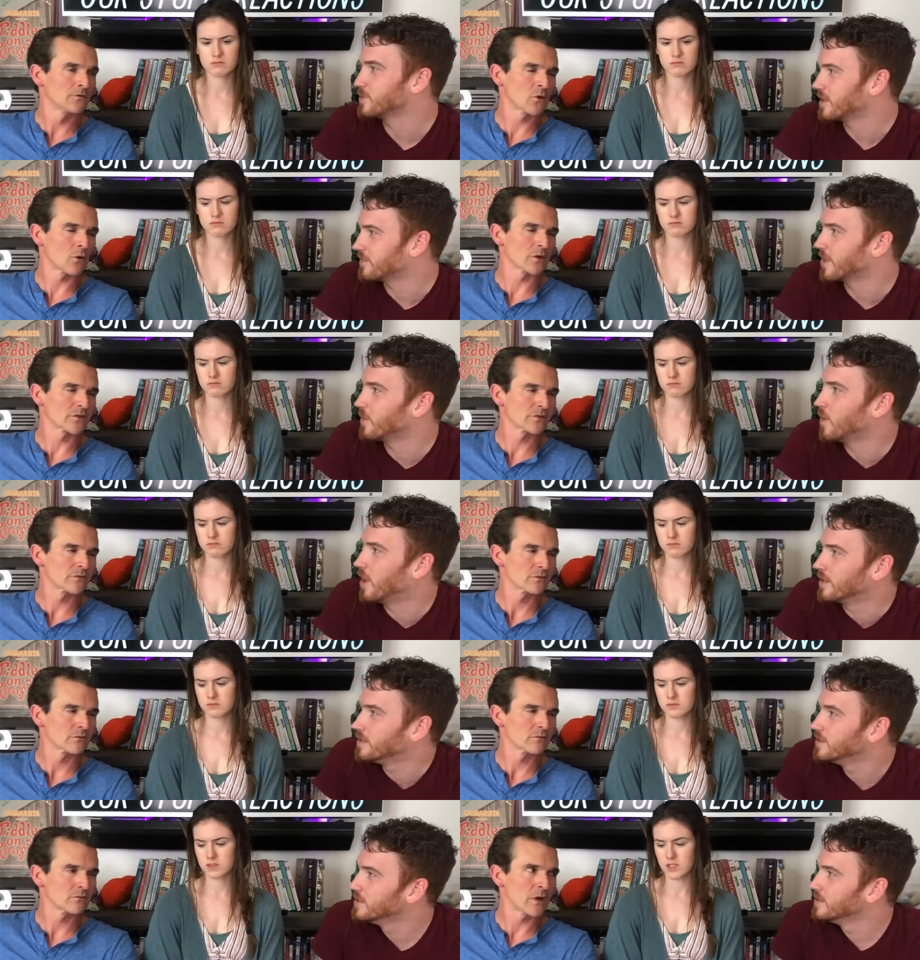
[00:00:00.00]
Speaker 1: do whatever of they
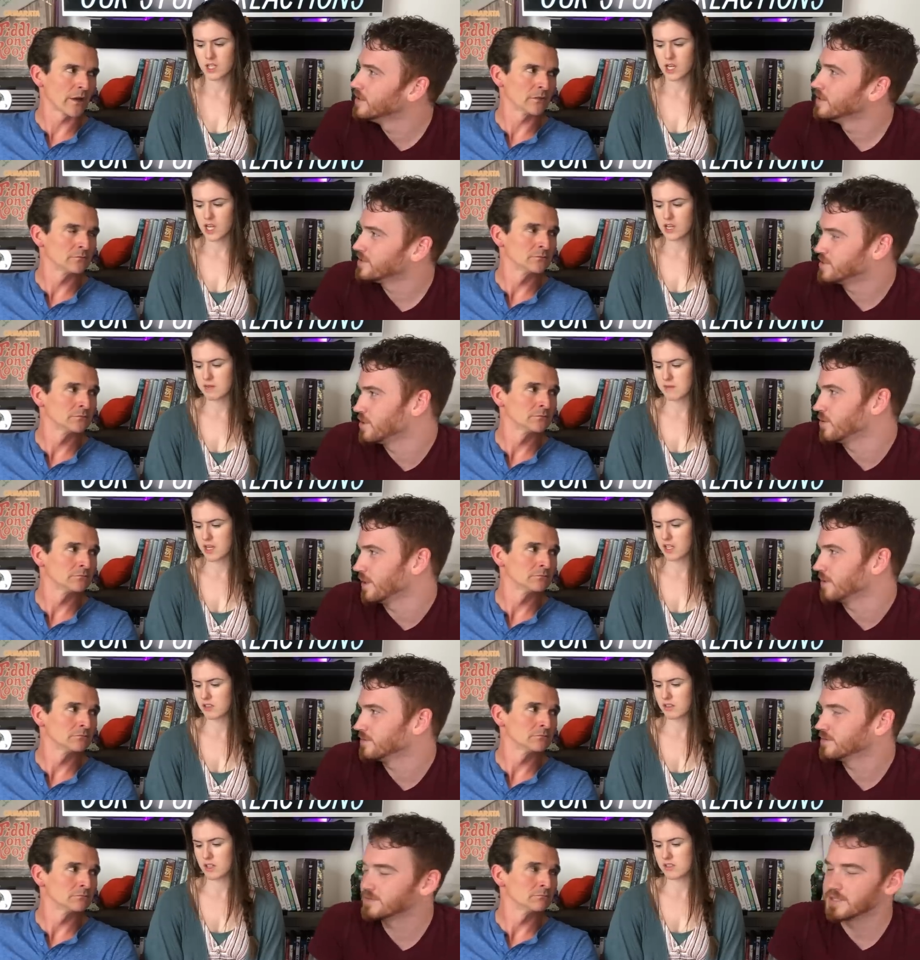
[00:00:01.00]
want. Right. And
Speaker 2: they
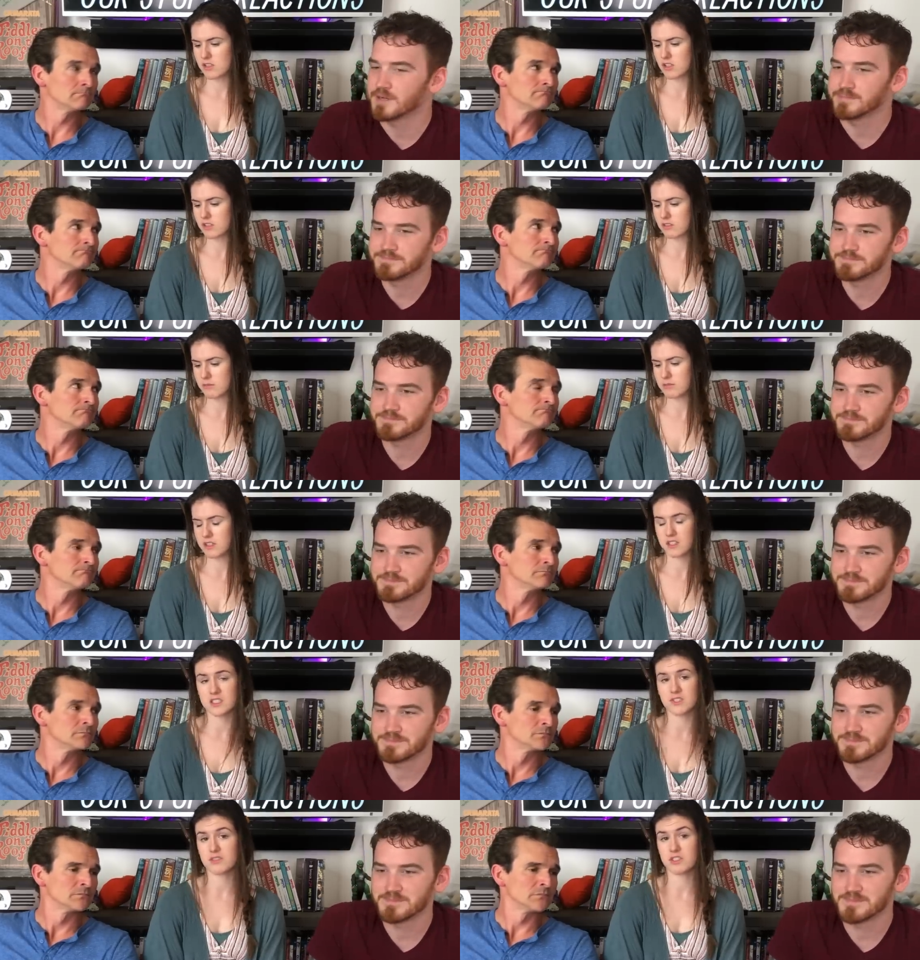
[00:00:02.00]
make us look
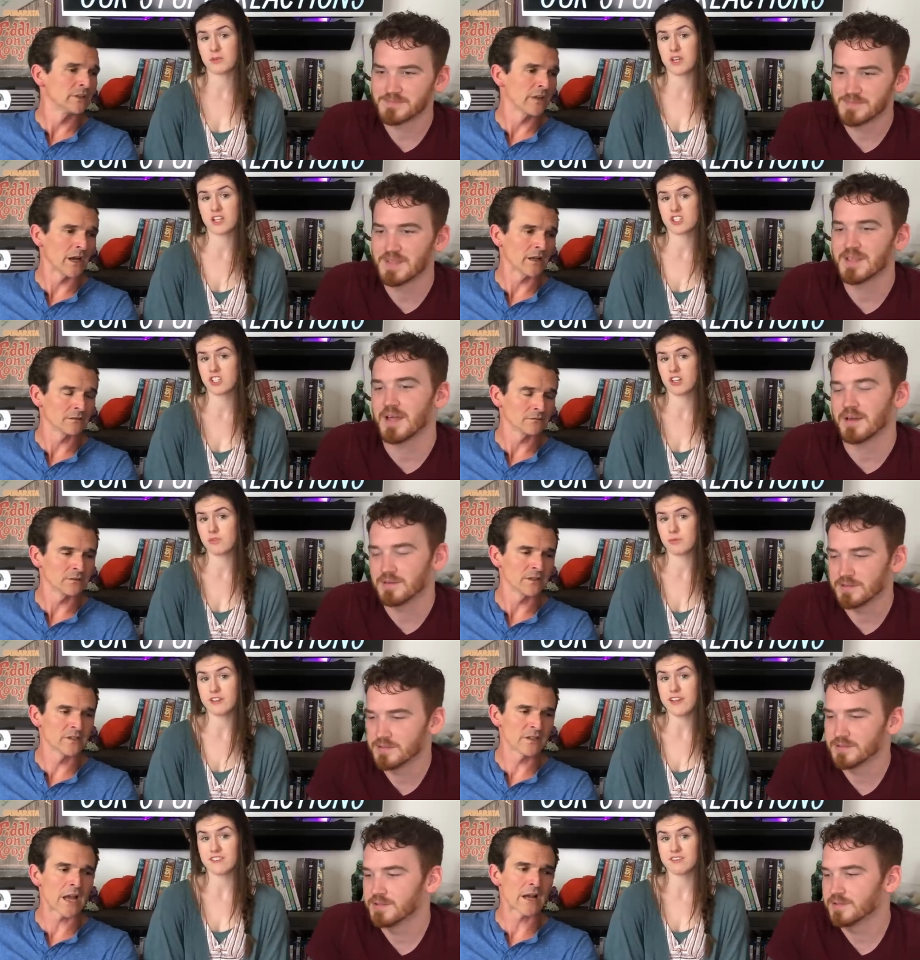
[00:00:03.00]
completely different than we yeah, actually are.
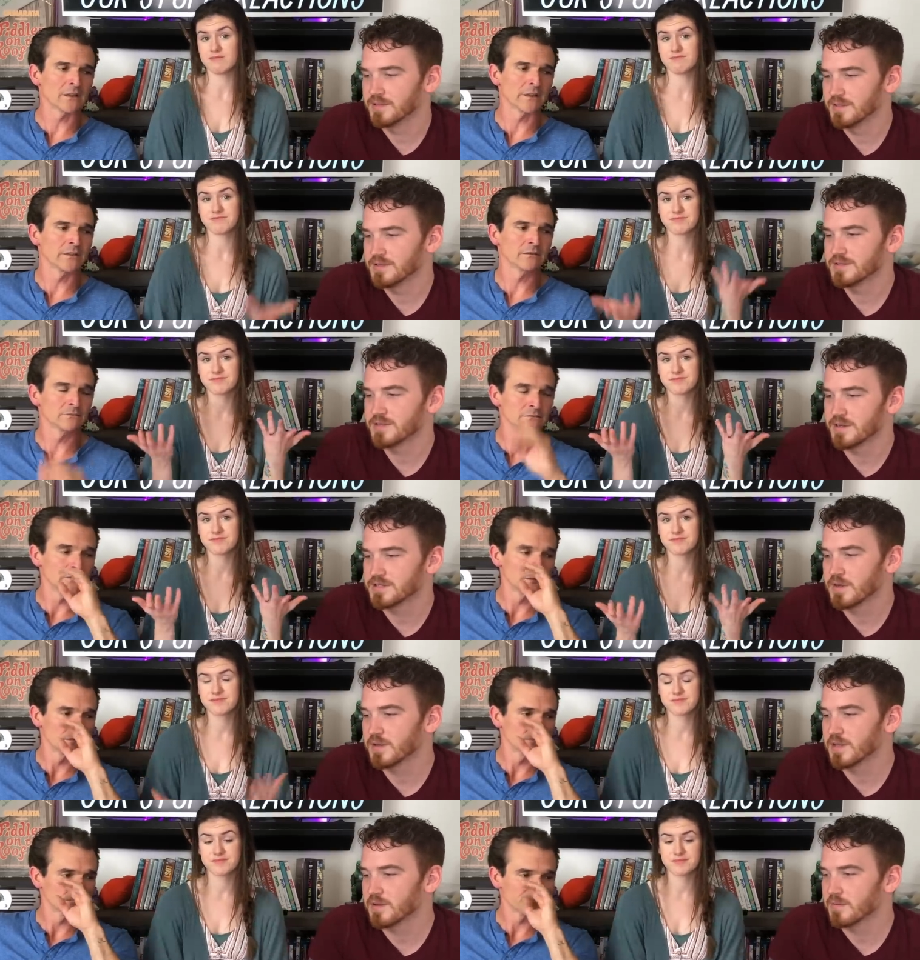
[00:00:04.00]
exactly.
Speaker 1: Life. So it's
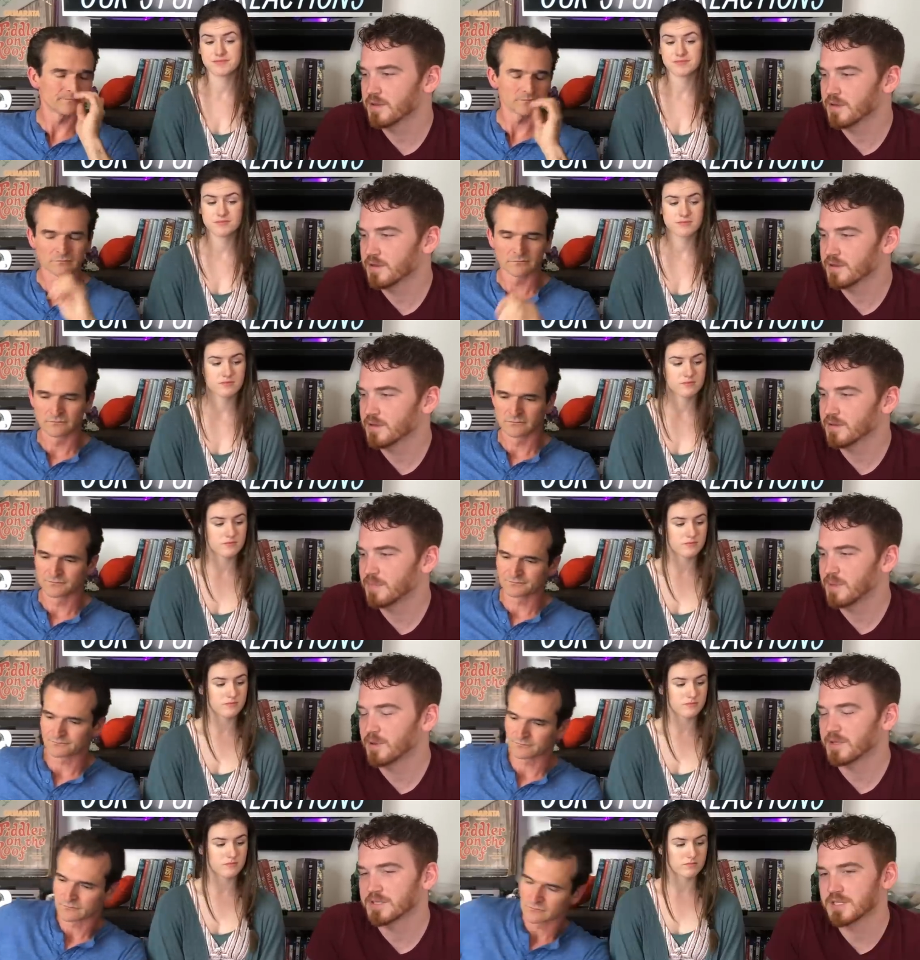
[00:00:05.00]
only the, the, the,
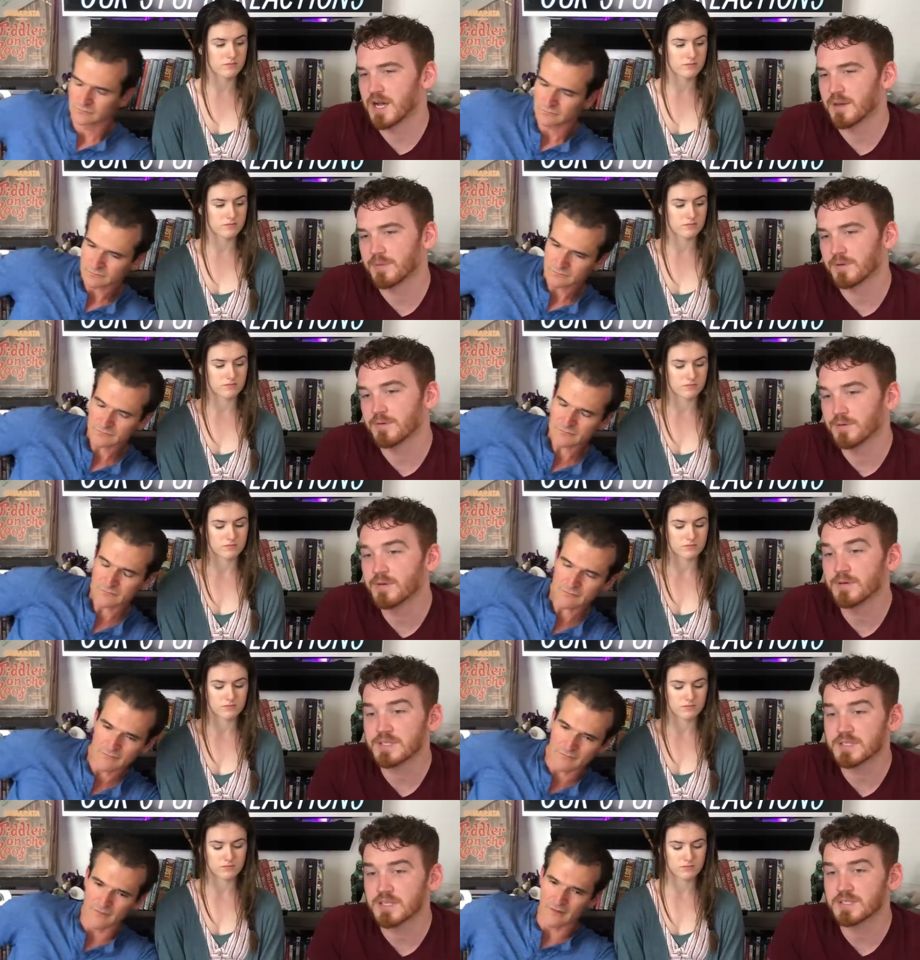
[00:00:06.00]
people at the top who, who
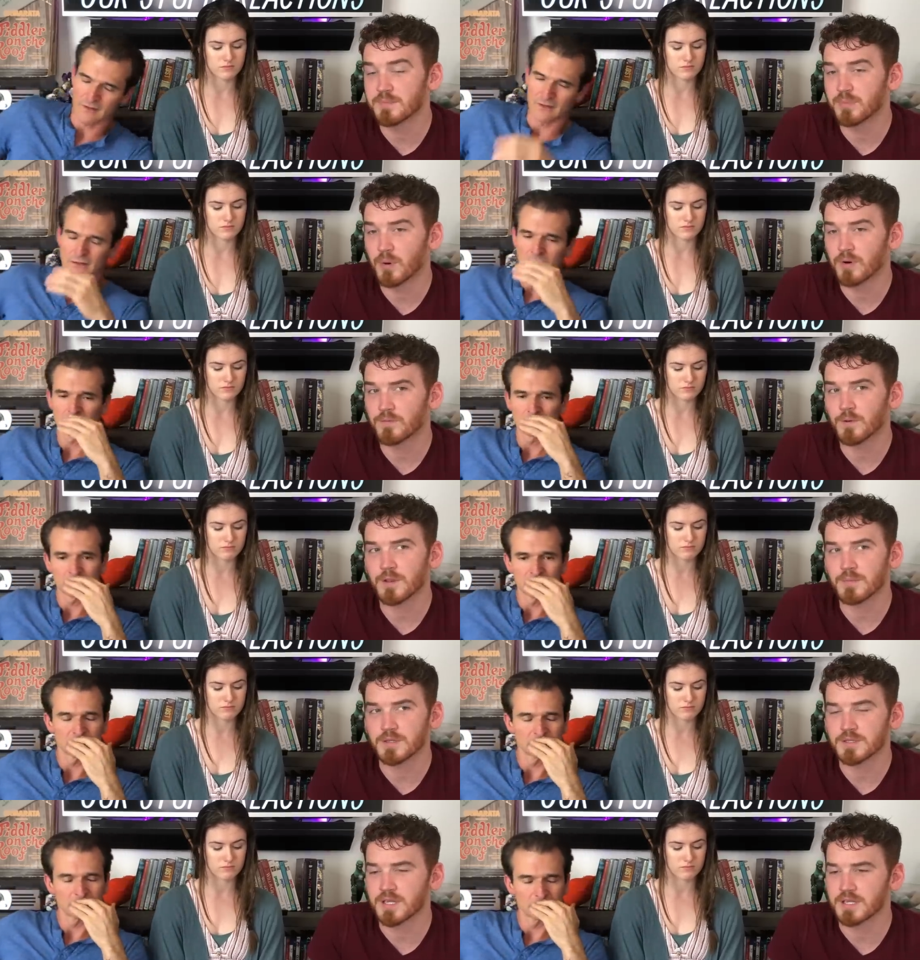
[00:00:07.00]
it's it's important for
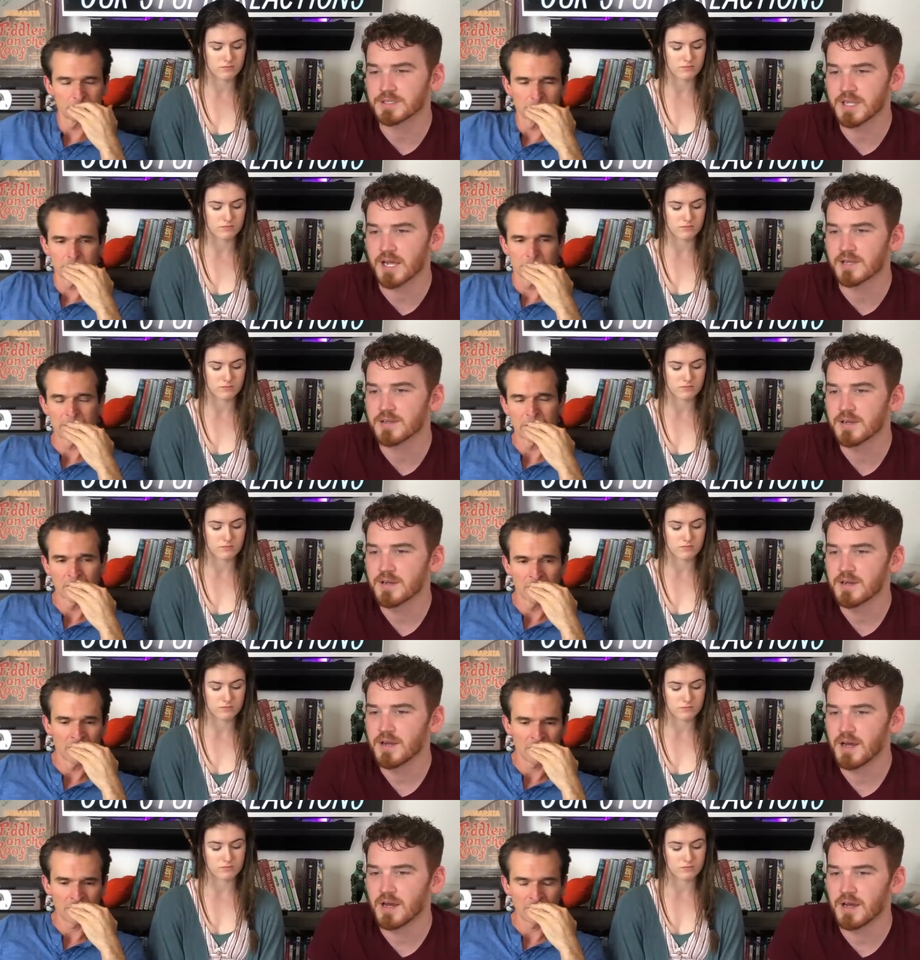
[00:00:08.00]
them to take a stand
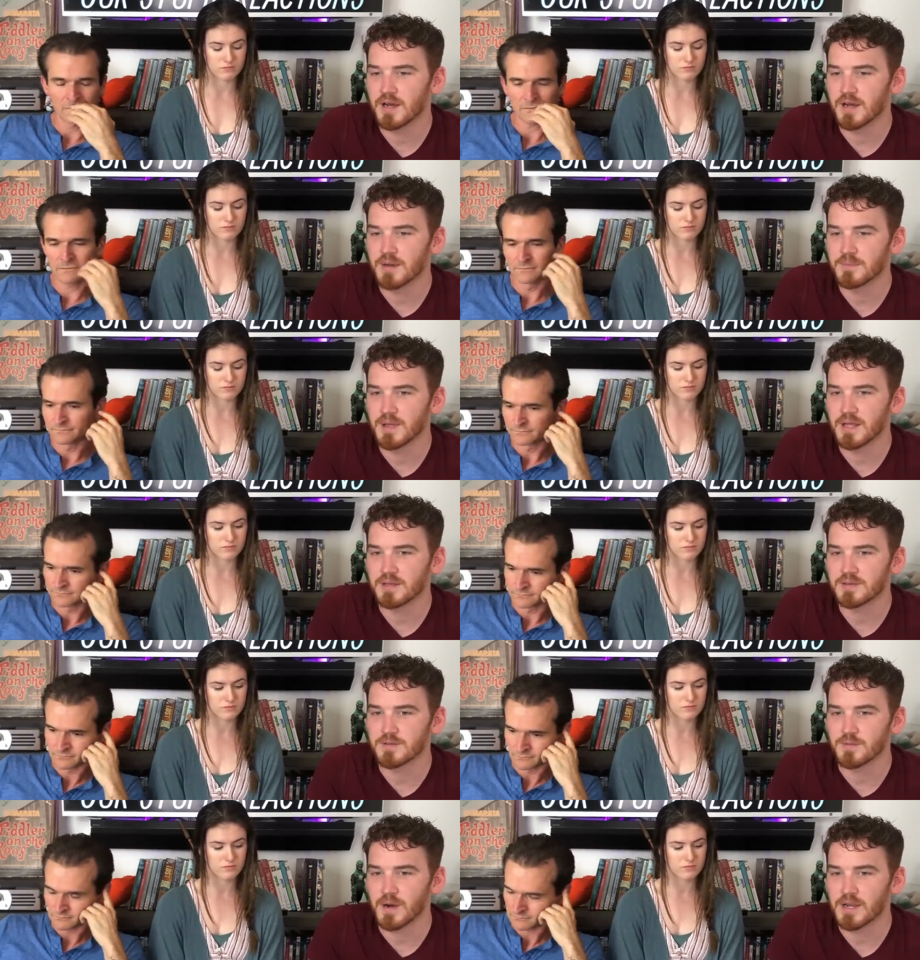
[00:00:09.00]
um, and
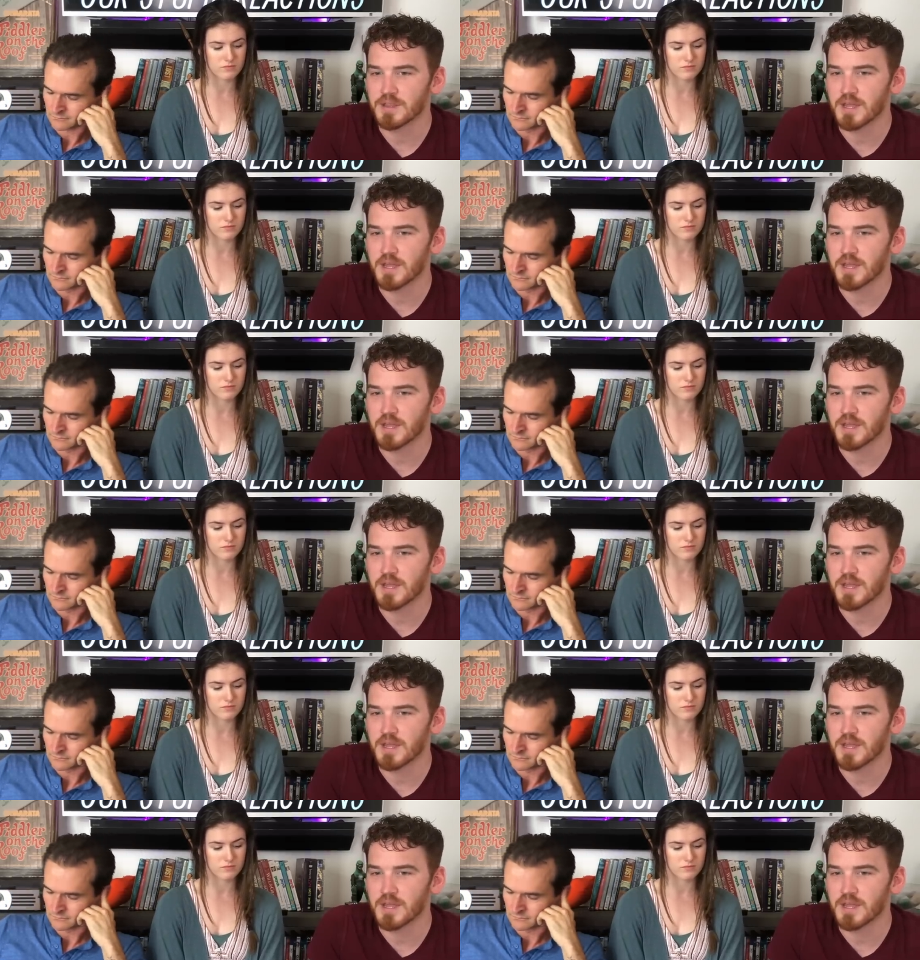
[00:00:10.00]
do the right